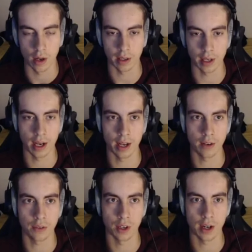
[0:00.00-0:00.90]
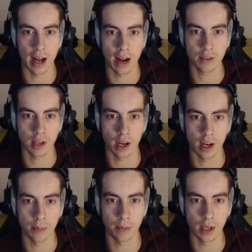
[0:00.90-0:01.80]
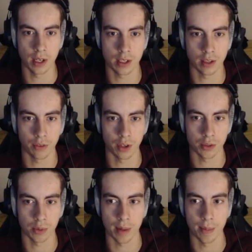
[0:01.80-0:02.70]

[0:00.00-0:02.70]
Again, if you're in halftime, it's the first red